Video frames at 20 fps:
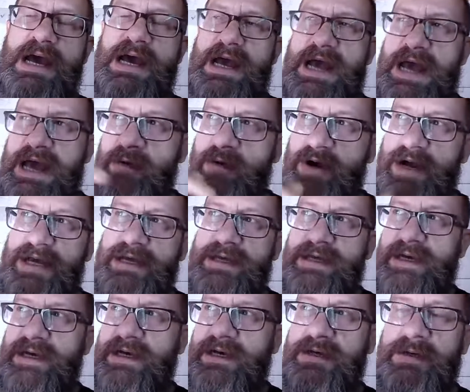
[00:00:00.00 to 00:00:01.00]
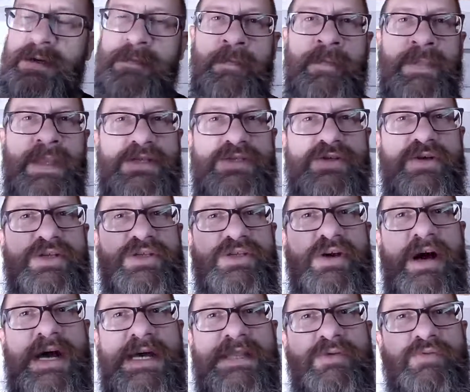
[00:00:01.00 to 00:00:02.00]
how I
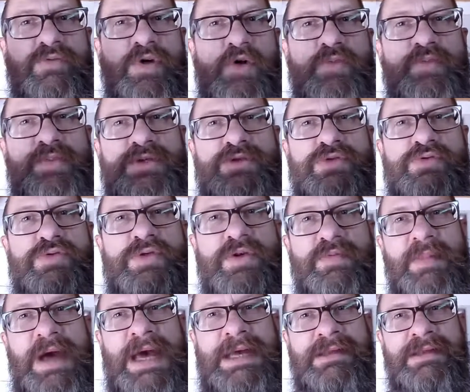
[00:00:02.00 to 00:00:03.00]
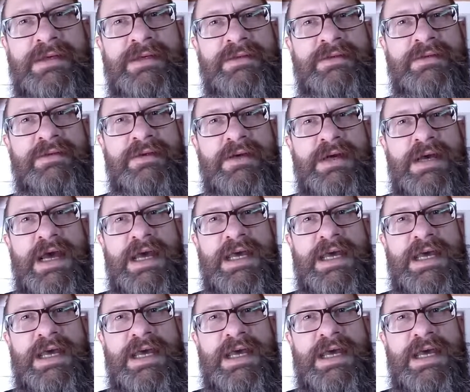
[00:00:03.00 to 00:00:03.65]
tie the rope to the magnet